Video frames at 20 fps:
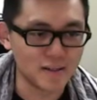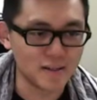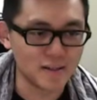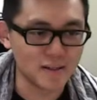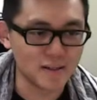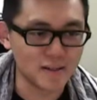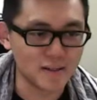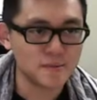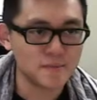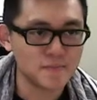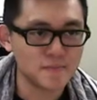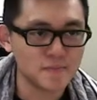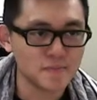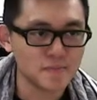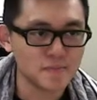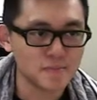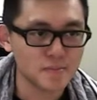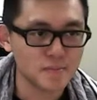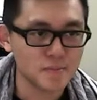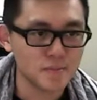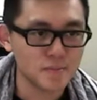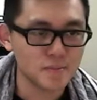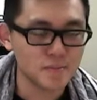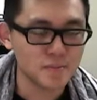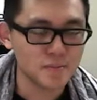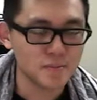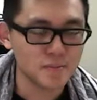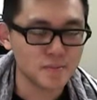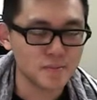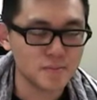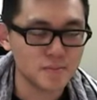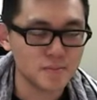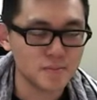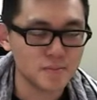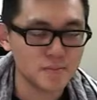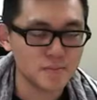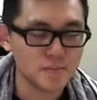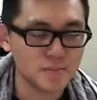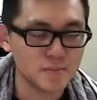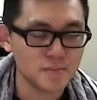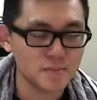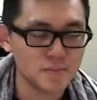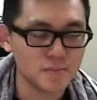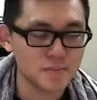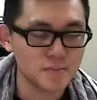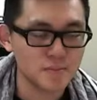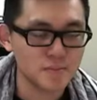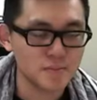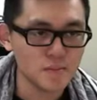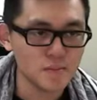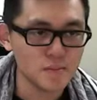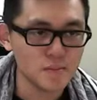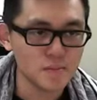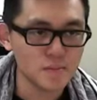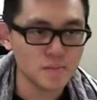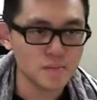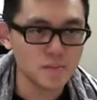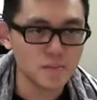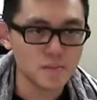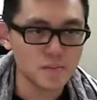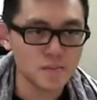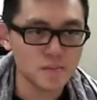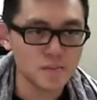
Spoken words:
No one is speaking in this clip.